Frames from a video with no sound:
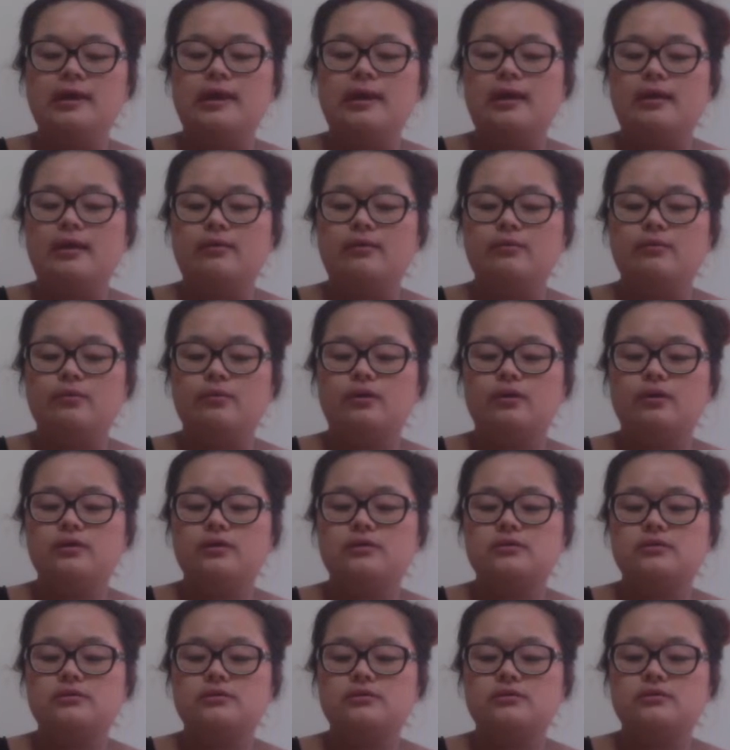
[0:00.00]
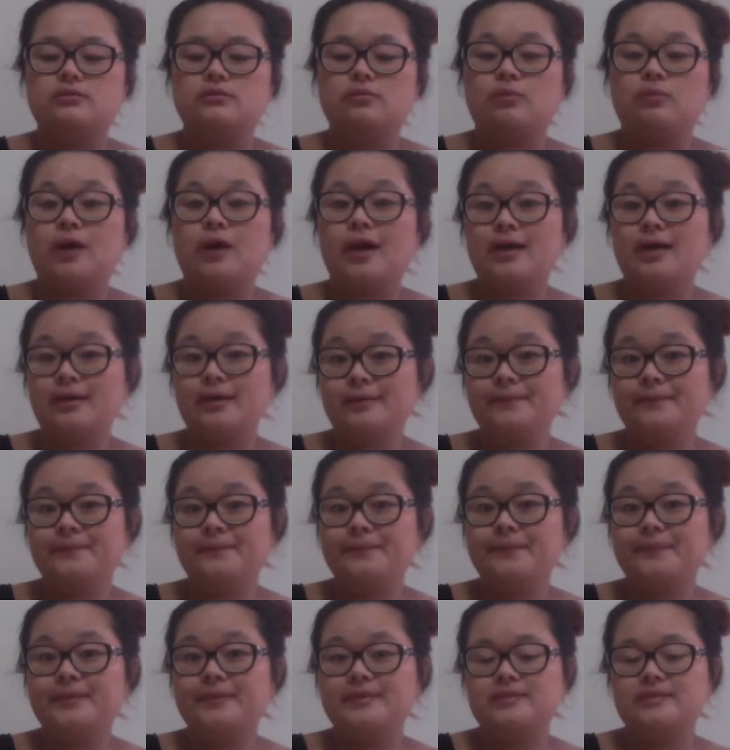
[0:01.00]
And why
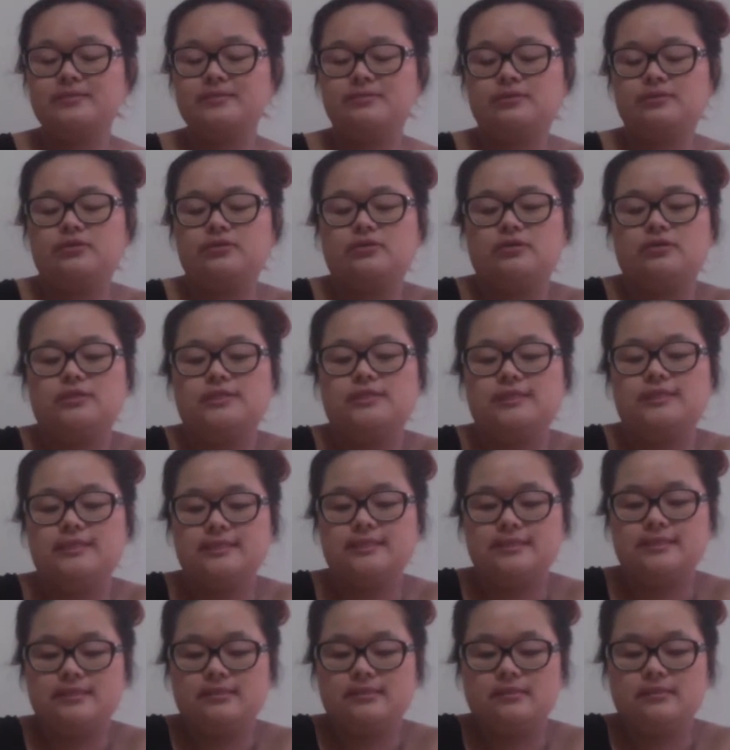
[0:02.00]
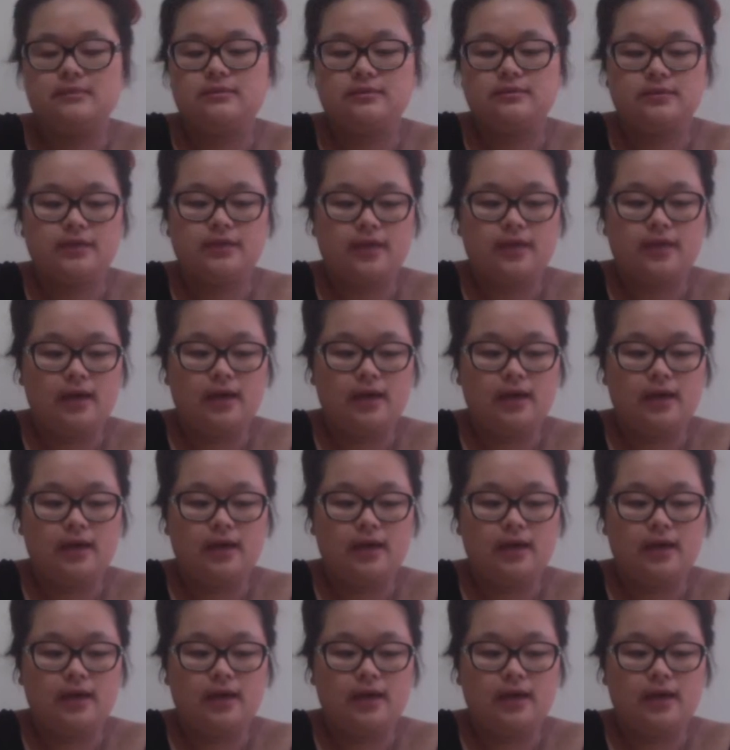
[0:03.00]
is because it's the